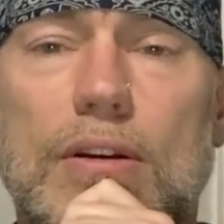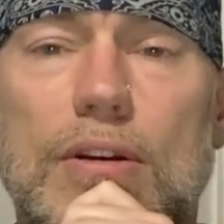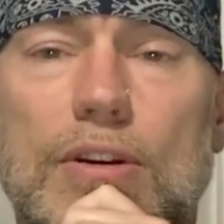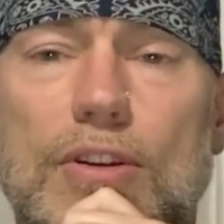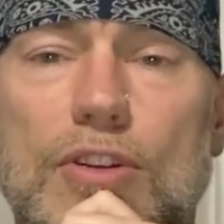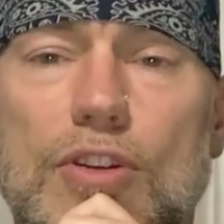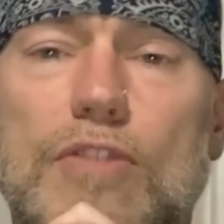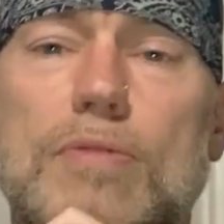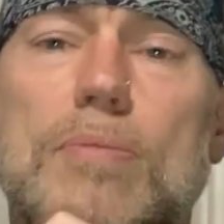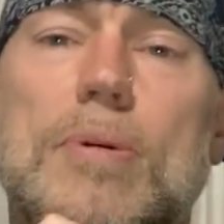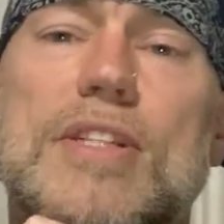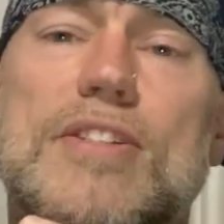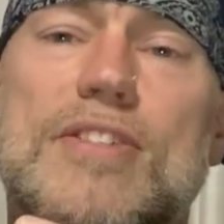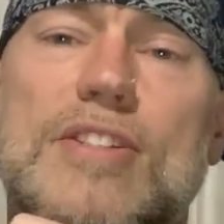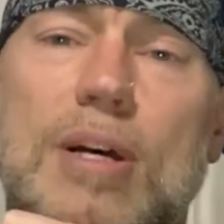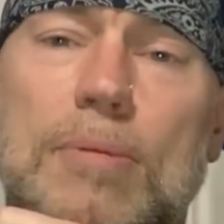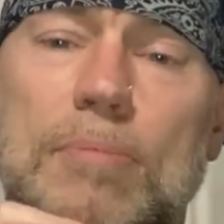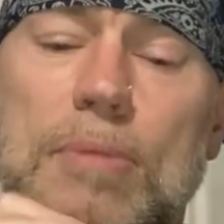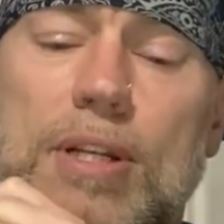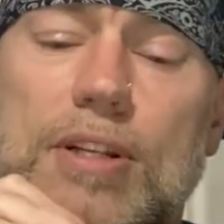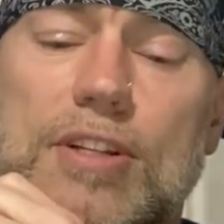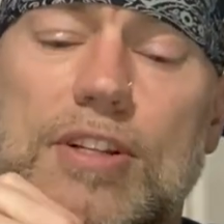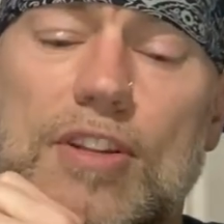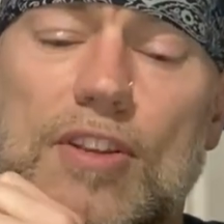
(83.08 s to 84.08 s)
You've been
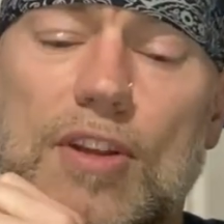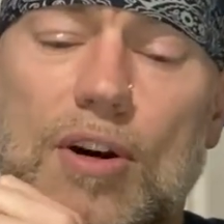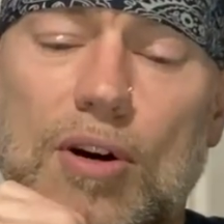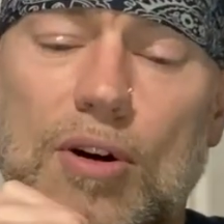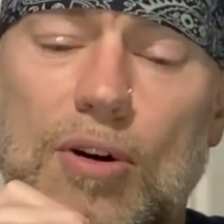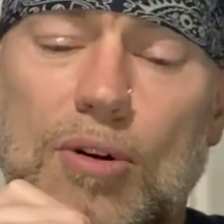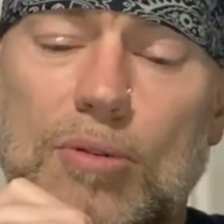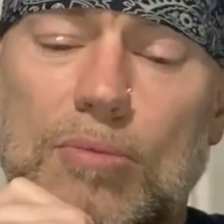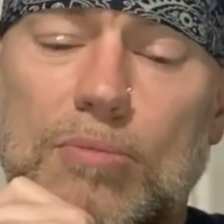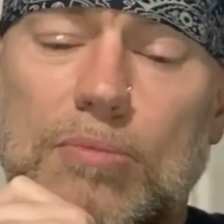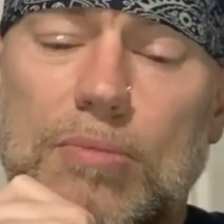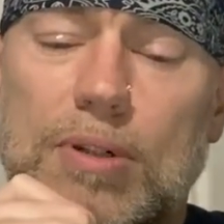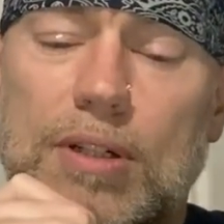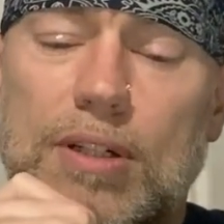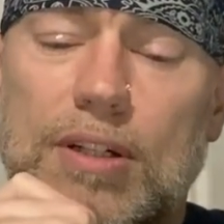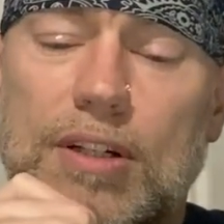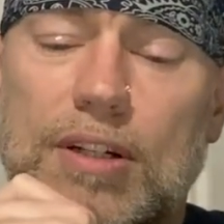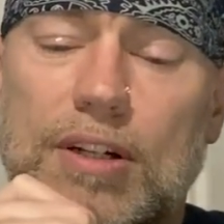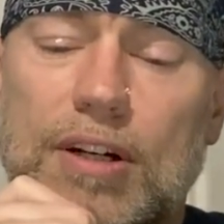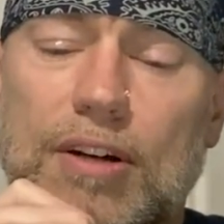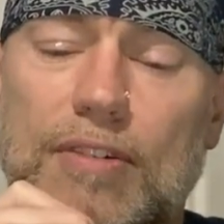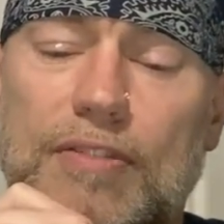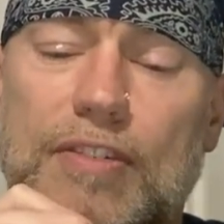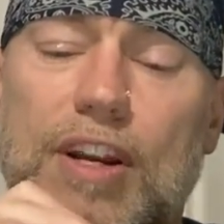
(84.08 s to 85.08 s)
summoned to the home
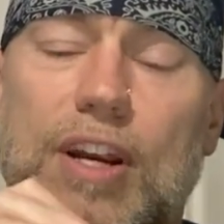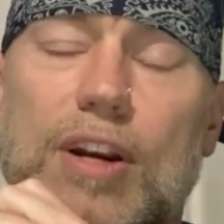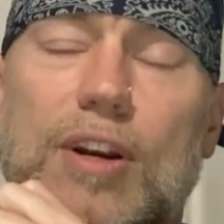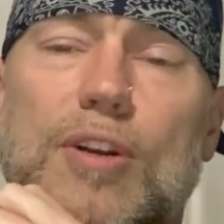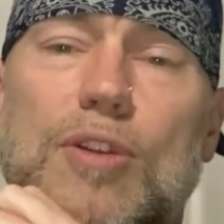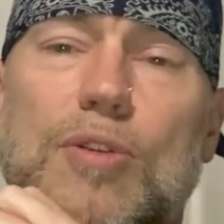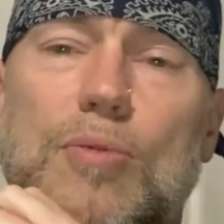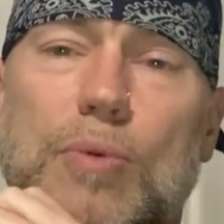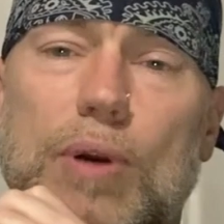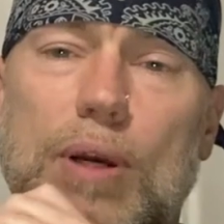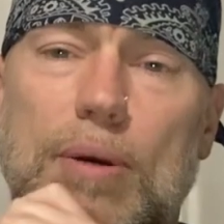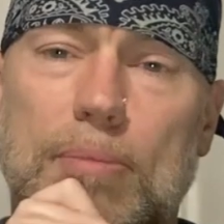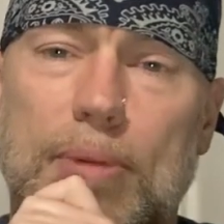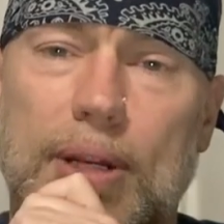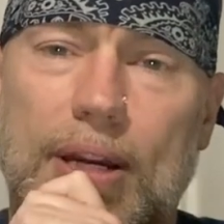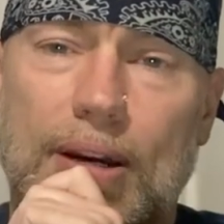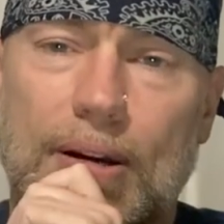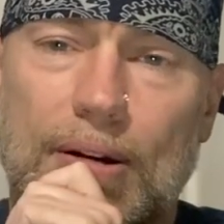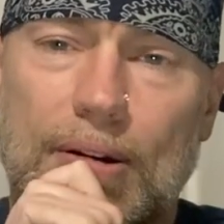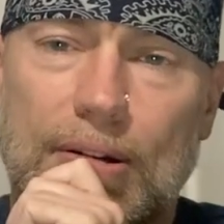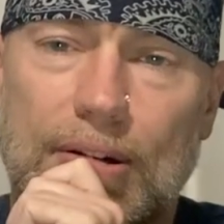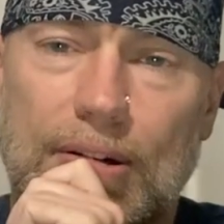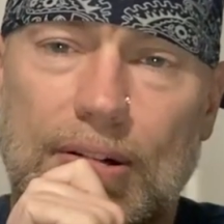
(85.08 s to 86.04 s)
of Gareth Whitmere,